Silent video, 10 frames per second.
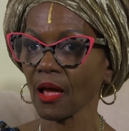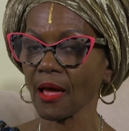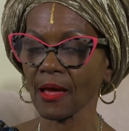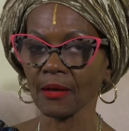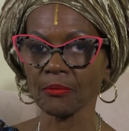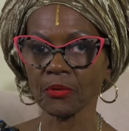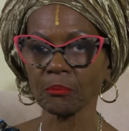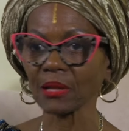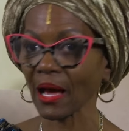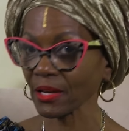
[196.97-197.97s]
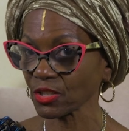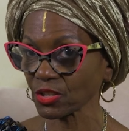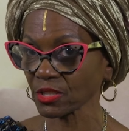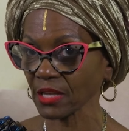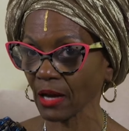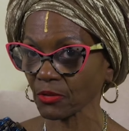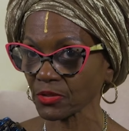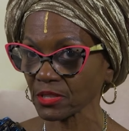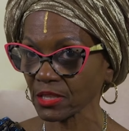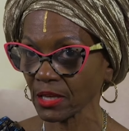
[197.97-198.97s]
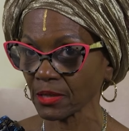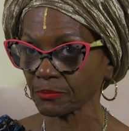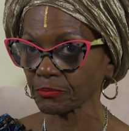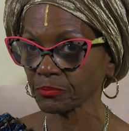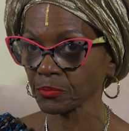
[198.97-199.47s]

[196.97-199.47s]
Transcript: and the blockages out of the skin.